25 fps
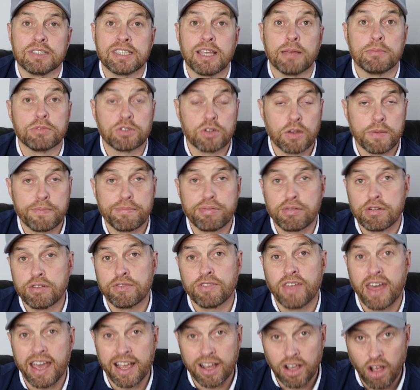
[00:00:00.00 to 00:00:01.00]
them to improve
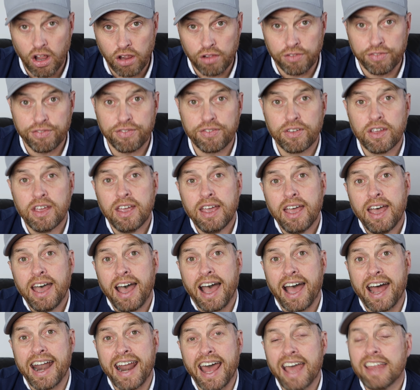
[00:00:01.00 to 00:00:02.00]
their golf.
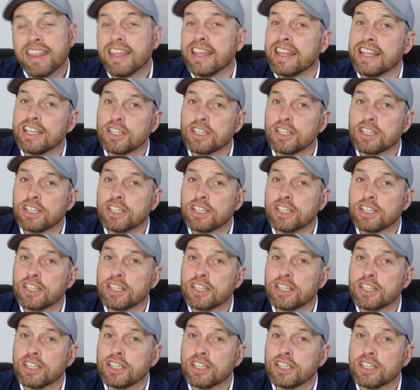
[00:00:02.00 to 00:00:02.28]
And I think